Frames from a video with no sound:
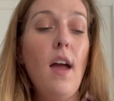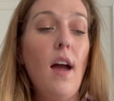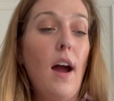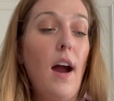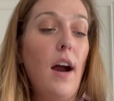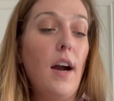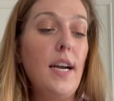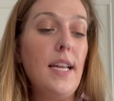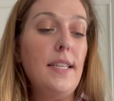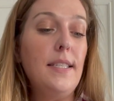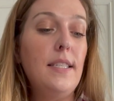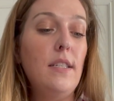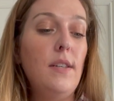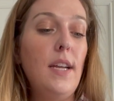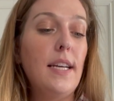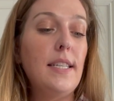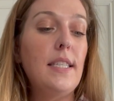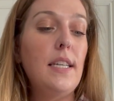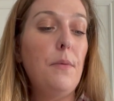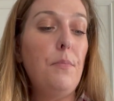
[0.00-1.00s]
Alrighty, so
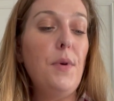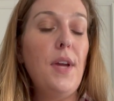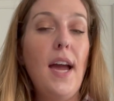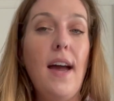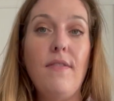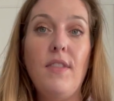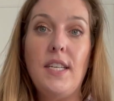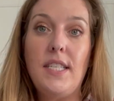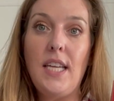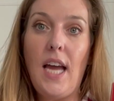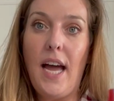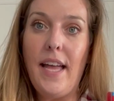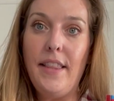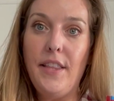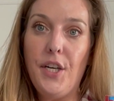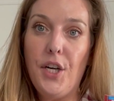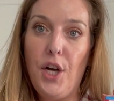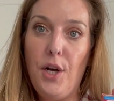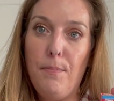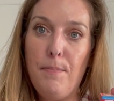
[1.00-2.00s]
next up we have the
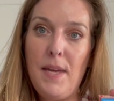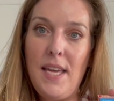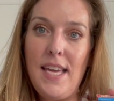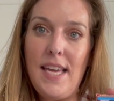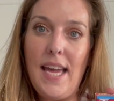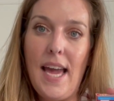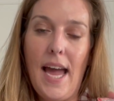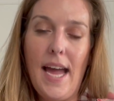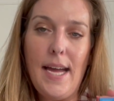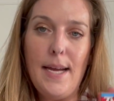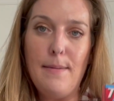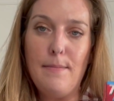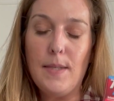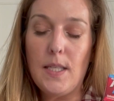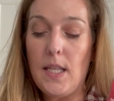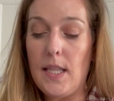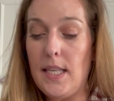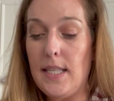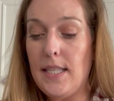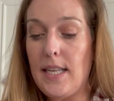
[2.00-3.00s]
Tylenol PM.
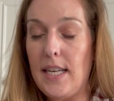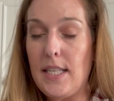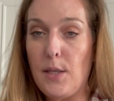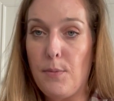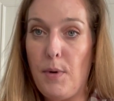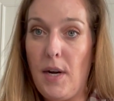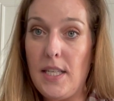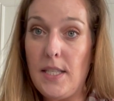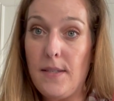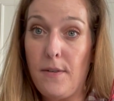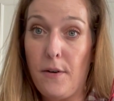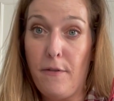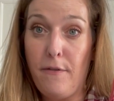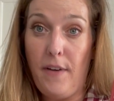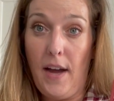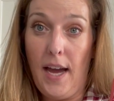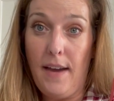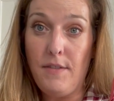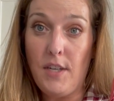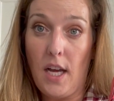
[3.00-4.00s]
So these guys are priced for
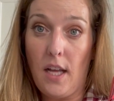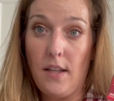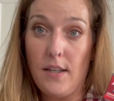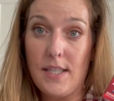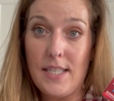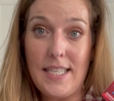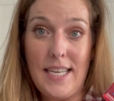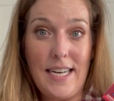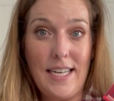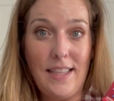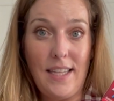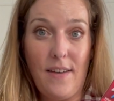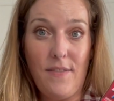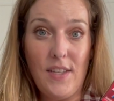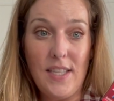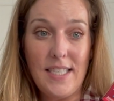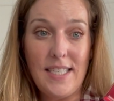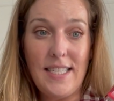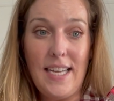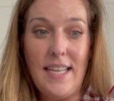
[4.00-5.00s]

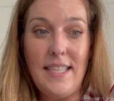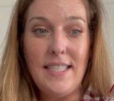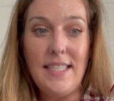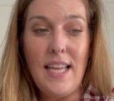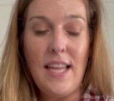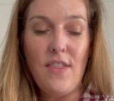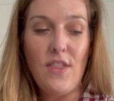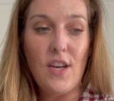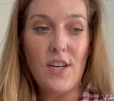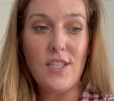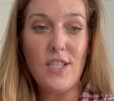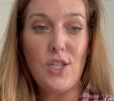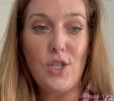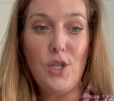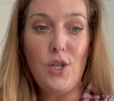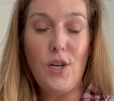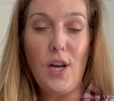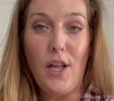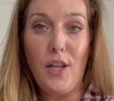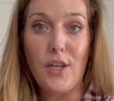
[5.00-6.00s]
$5.11. There's a
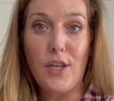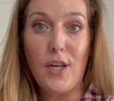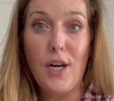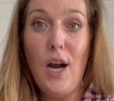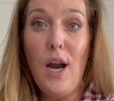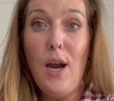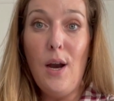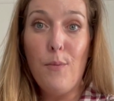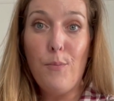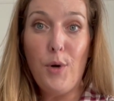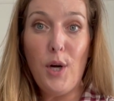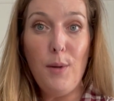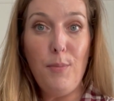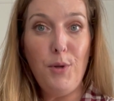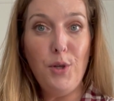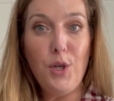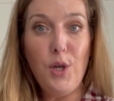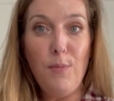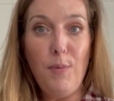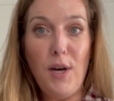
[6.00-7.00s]
$2
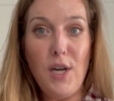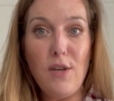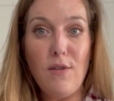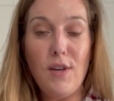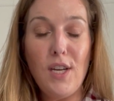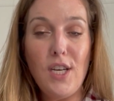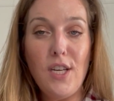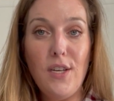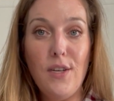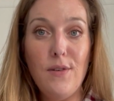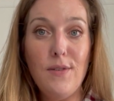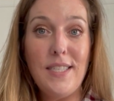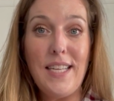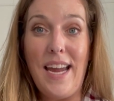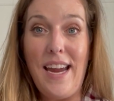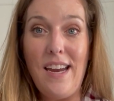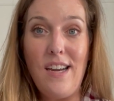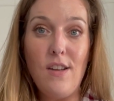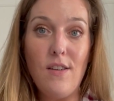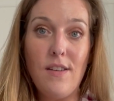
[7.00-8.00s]
printable coupon you can use
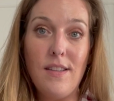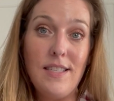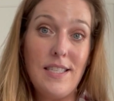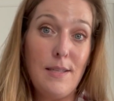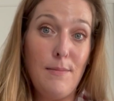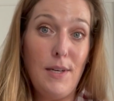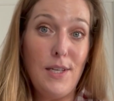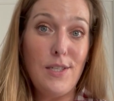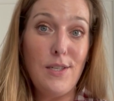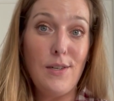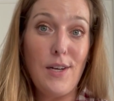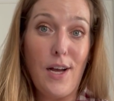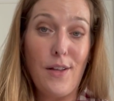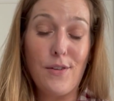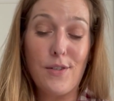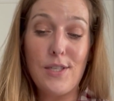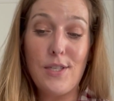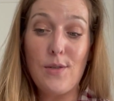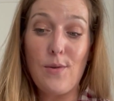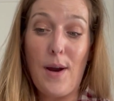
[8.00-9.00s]
and you can submit $2 to
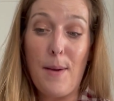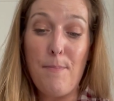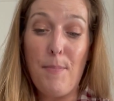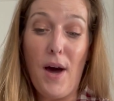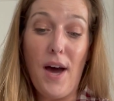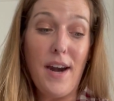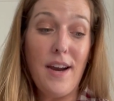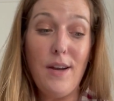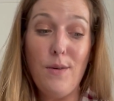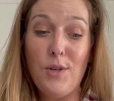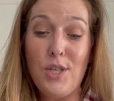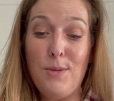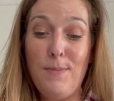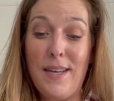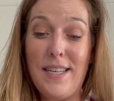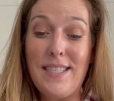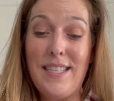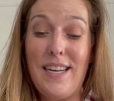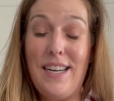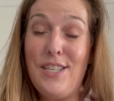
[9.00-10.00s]
Ibotta, which
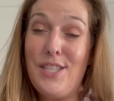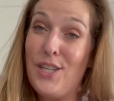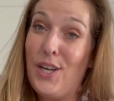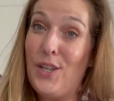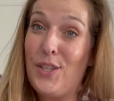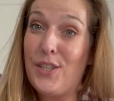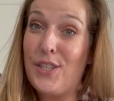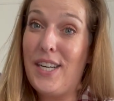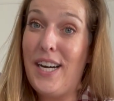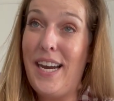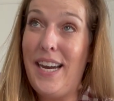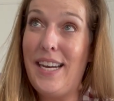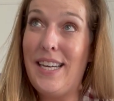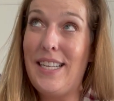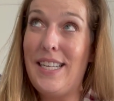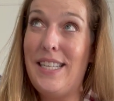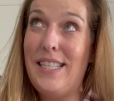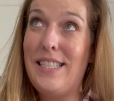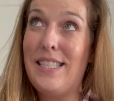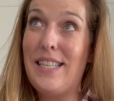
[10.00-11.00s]
makes it a dollar
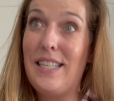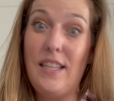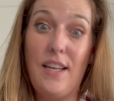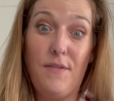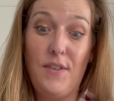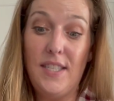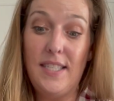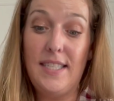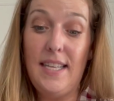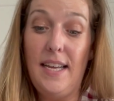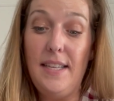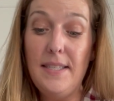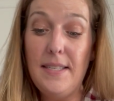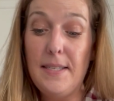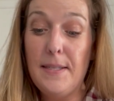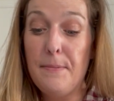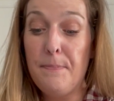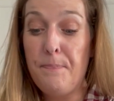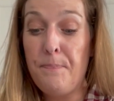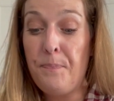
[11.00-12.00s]
and 11 cents.